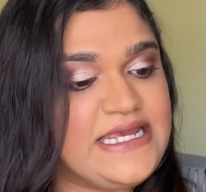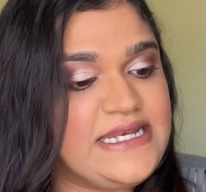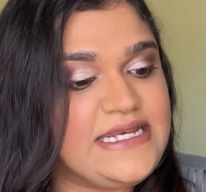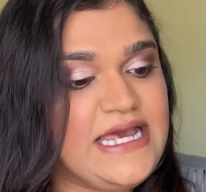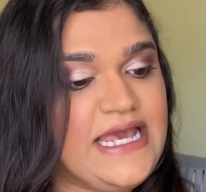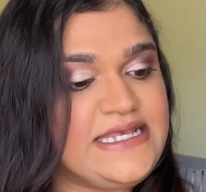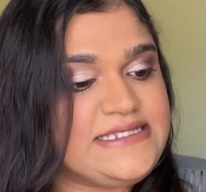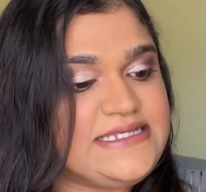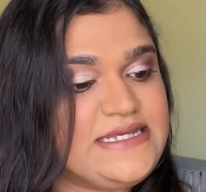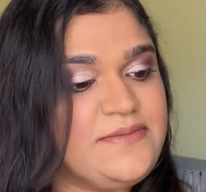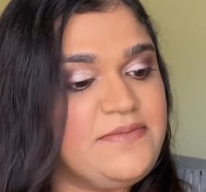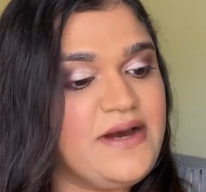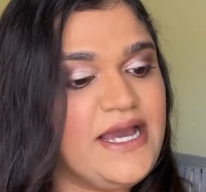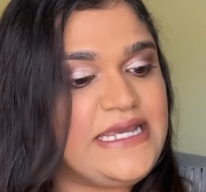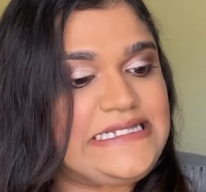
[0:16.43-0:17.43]

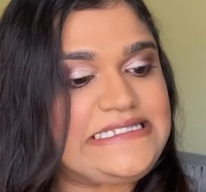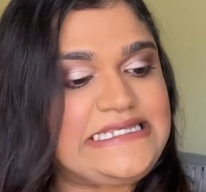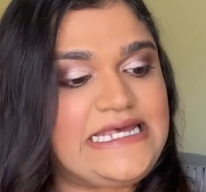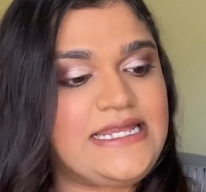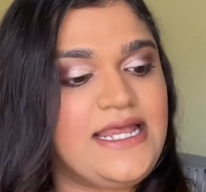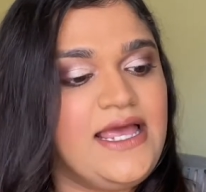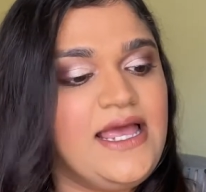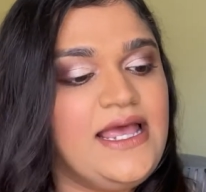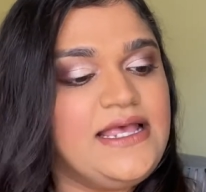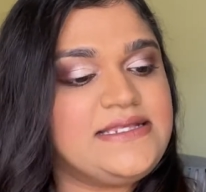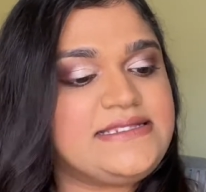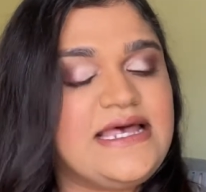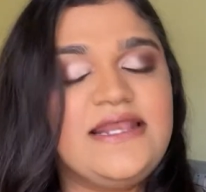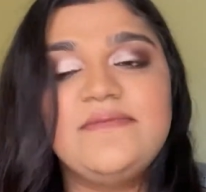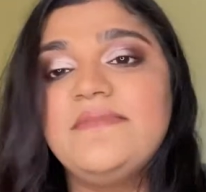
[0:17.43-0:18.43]
niacinamide,
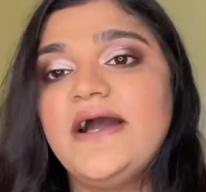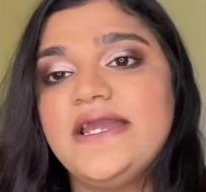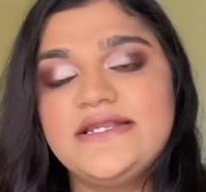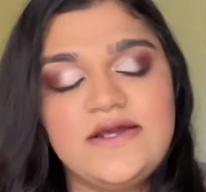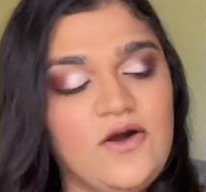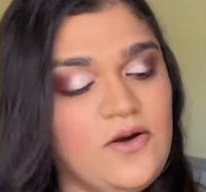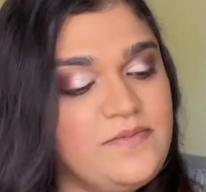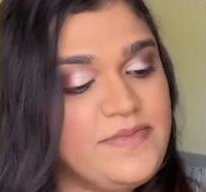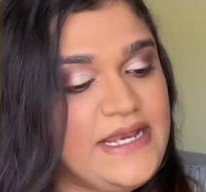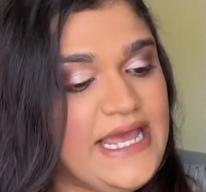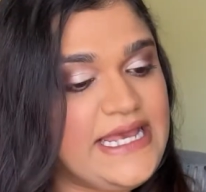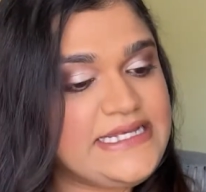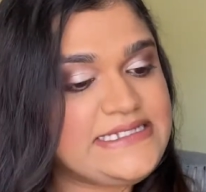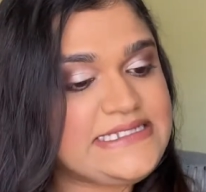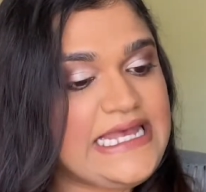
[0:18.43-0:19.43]
ceramide
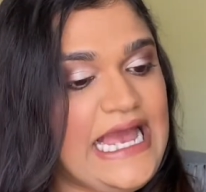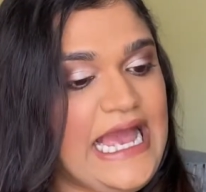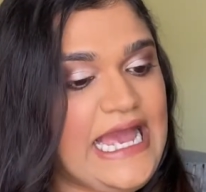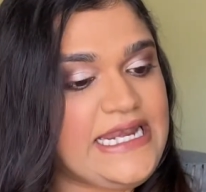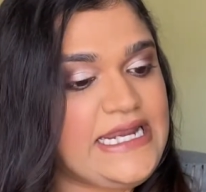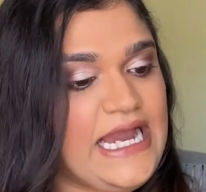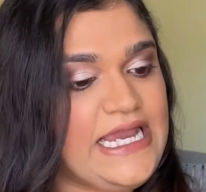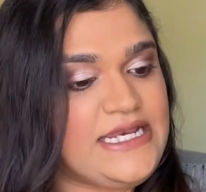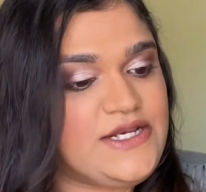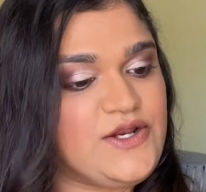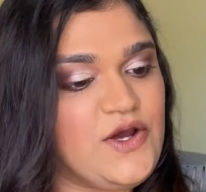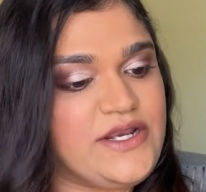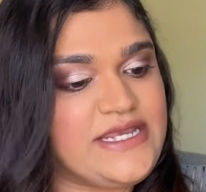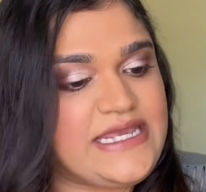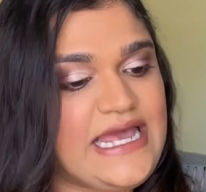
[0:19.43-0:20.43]
complex and
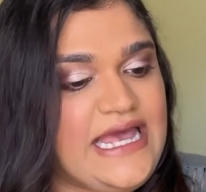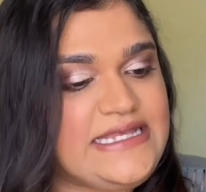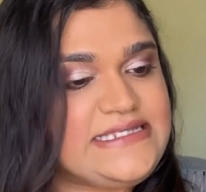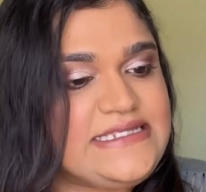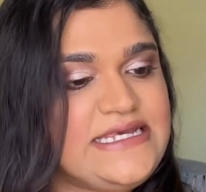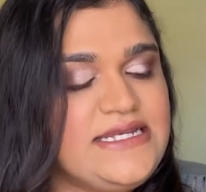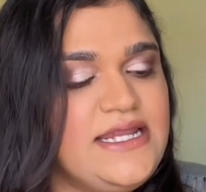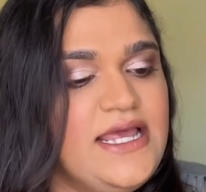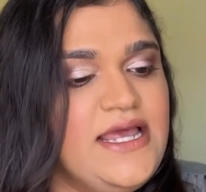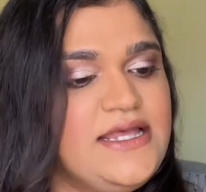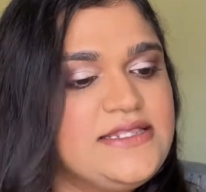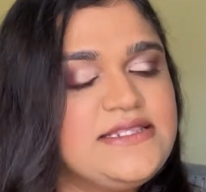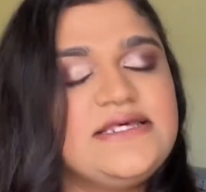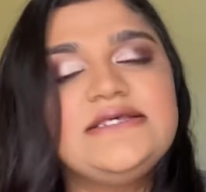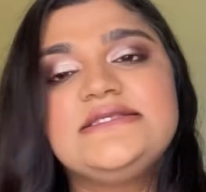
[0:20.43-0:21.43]
hyaluronic acid.
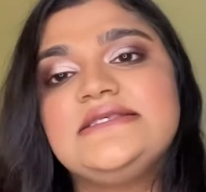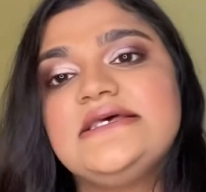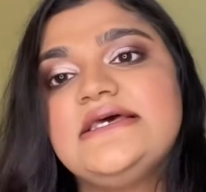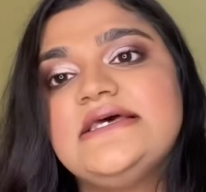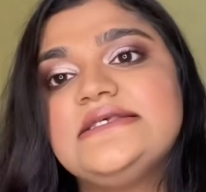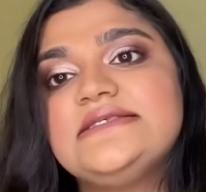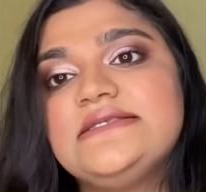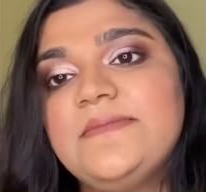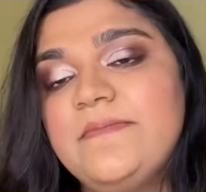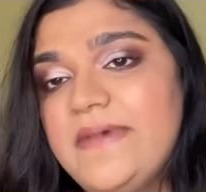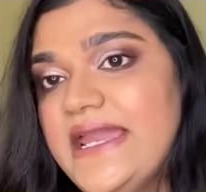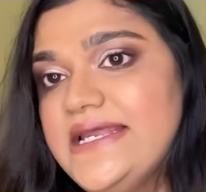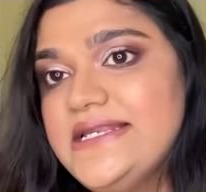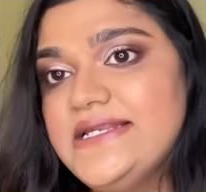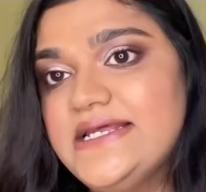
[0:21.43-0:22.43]
This is
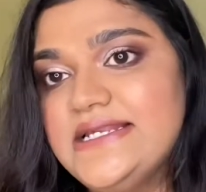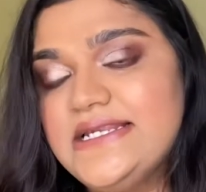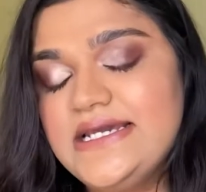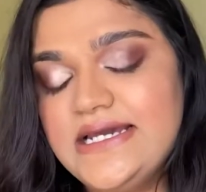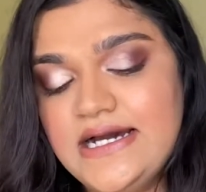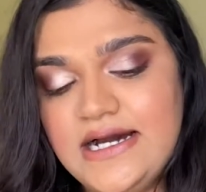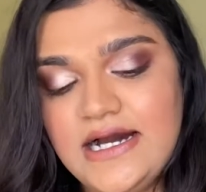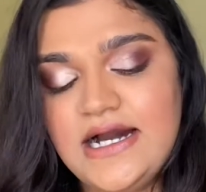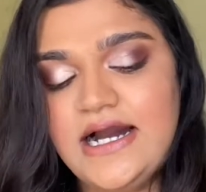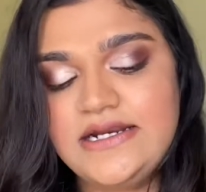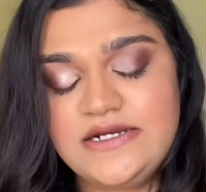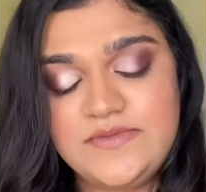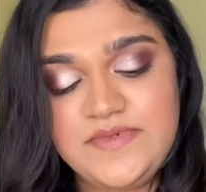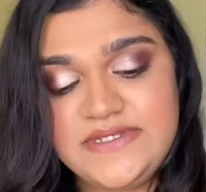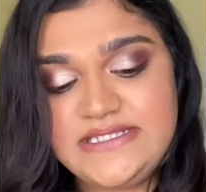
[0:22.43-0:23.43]
made in India,
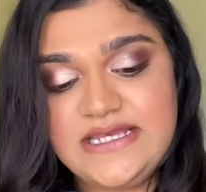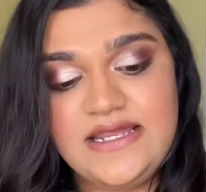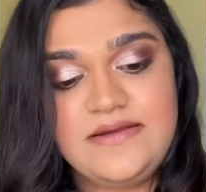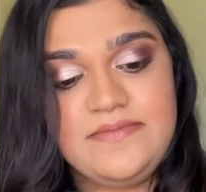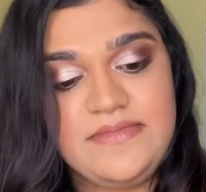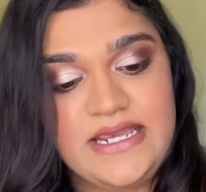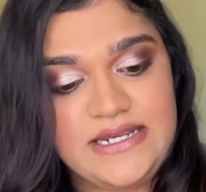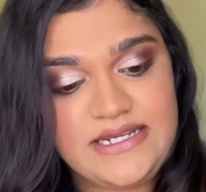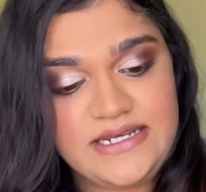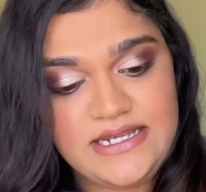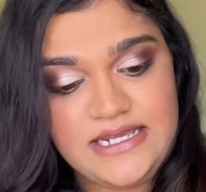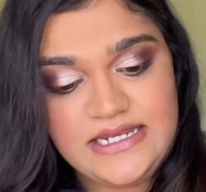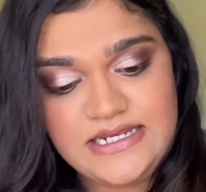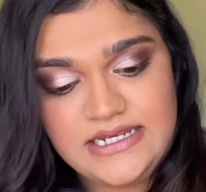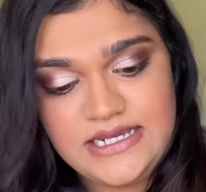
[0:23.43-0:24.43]
100% made in
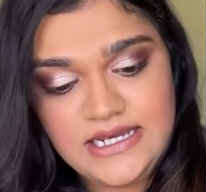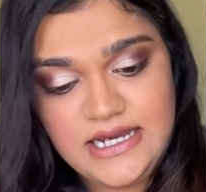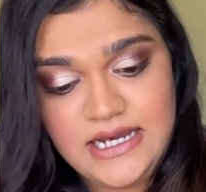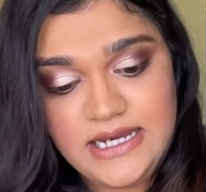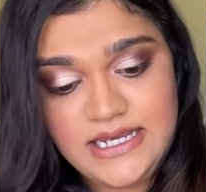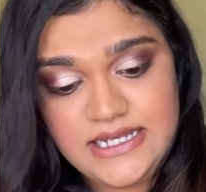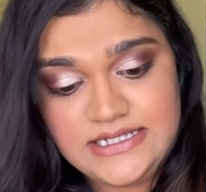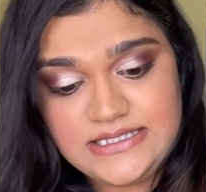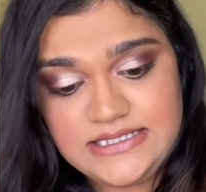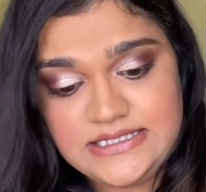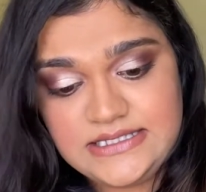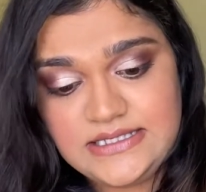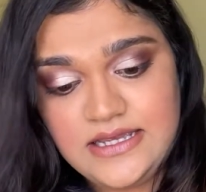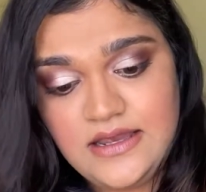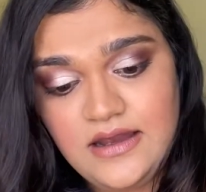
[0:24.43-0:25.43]
India.
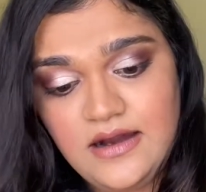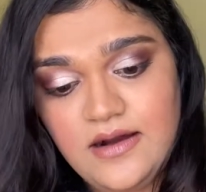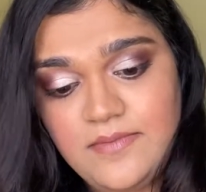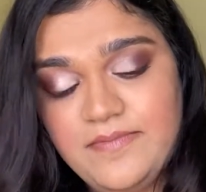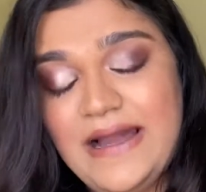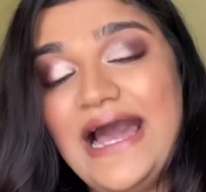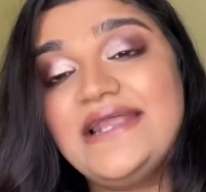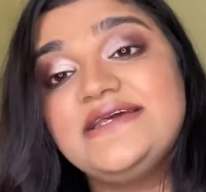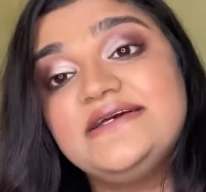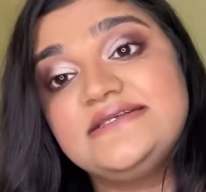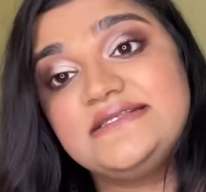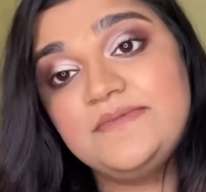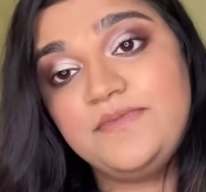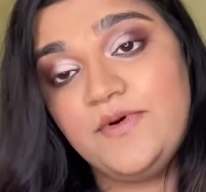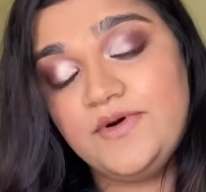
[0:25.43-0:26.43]
It's a barrier
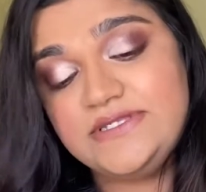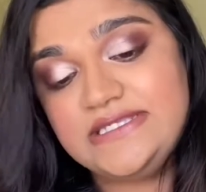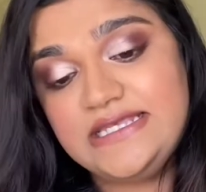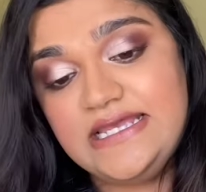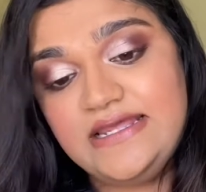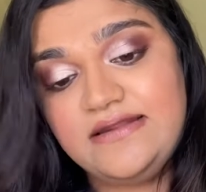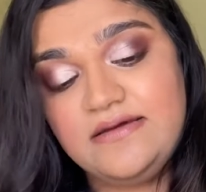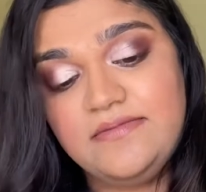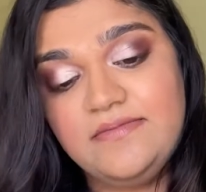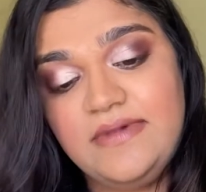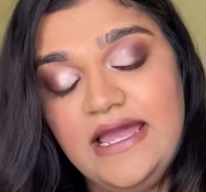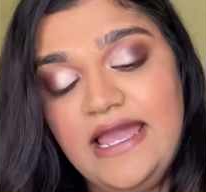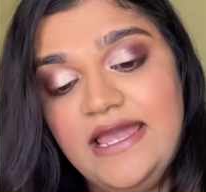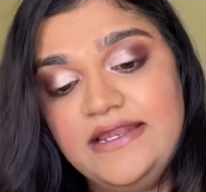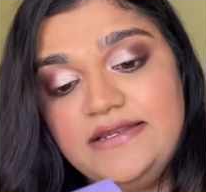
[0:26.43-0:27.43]
support serum
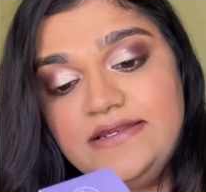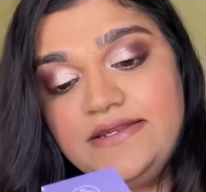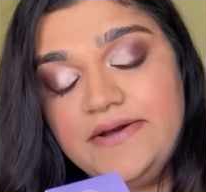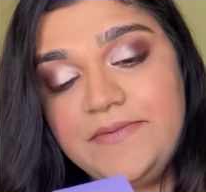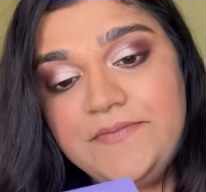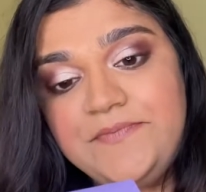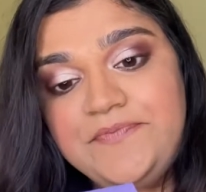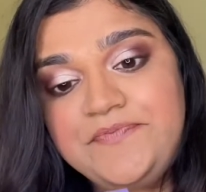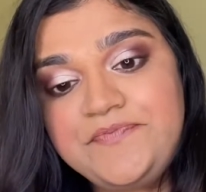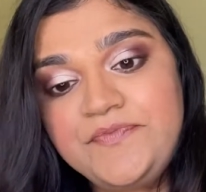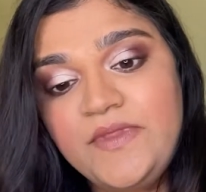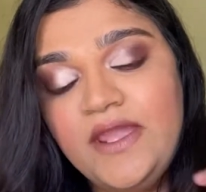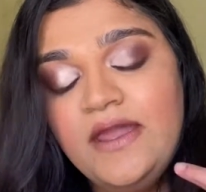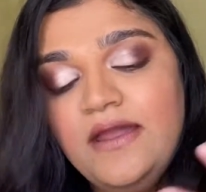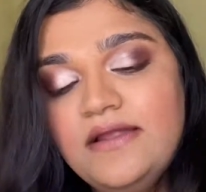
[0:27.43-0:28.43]
and
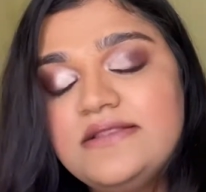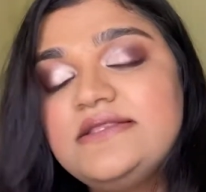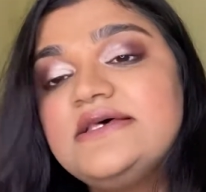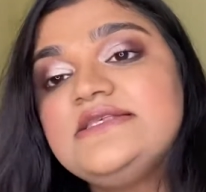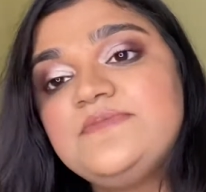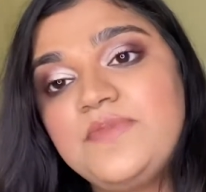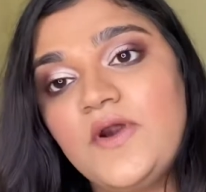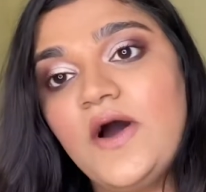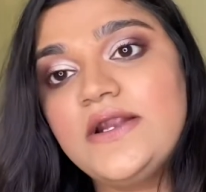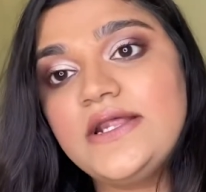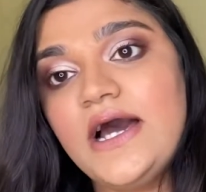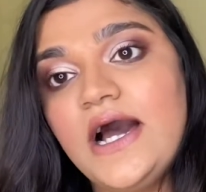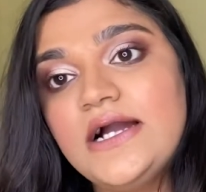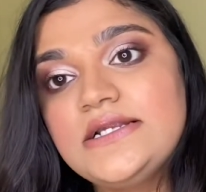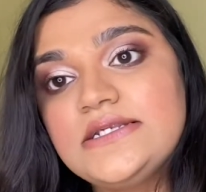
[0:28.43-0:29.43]
this
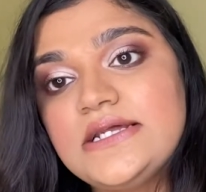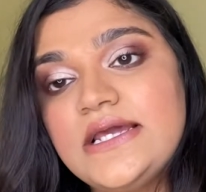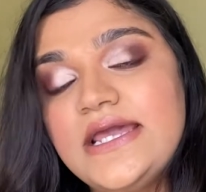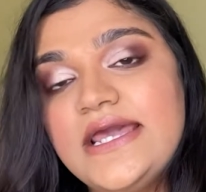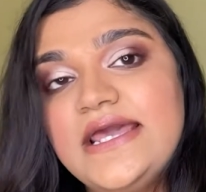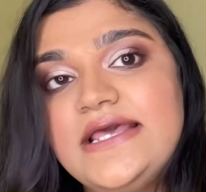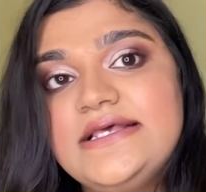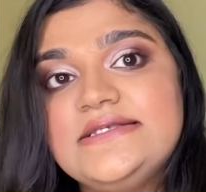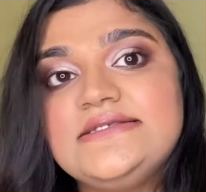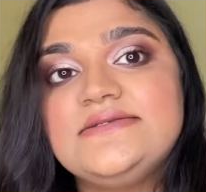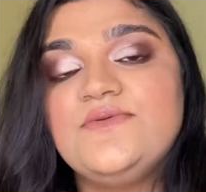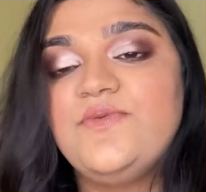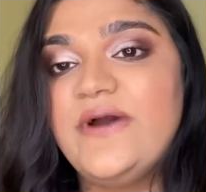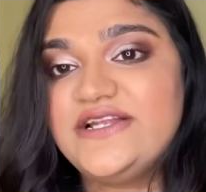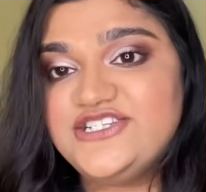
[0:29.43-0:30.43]
product is
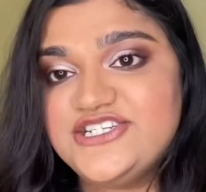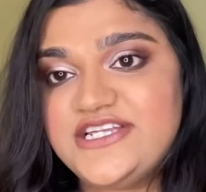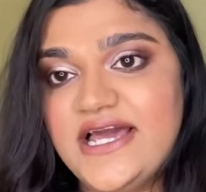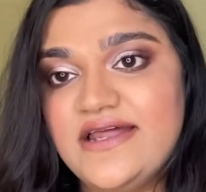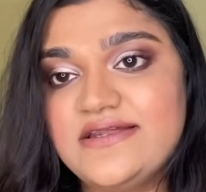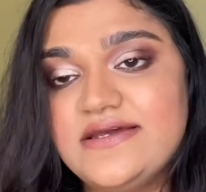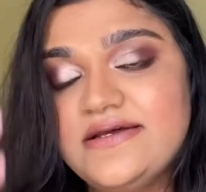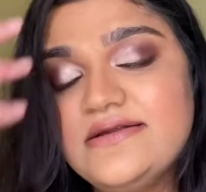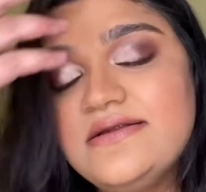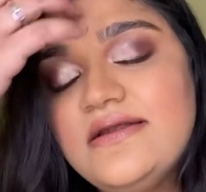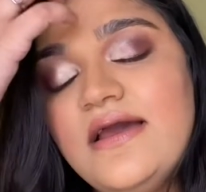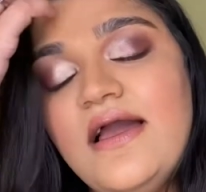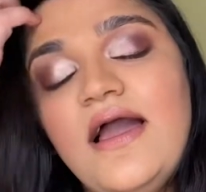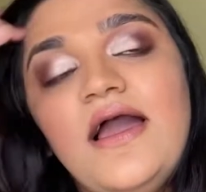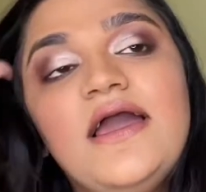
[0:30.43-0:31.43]
vegetarian,
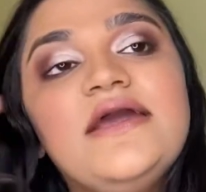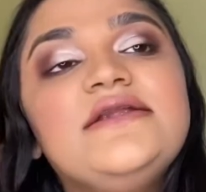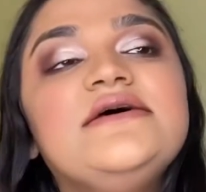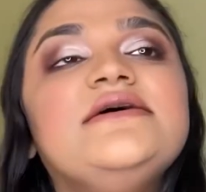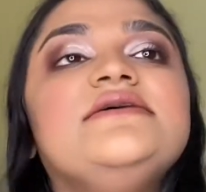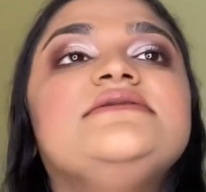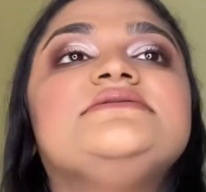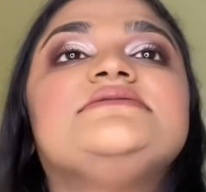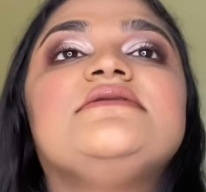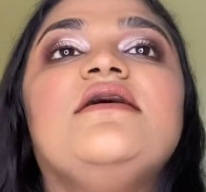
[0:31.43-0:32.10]
it is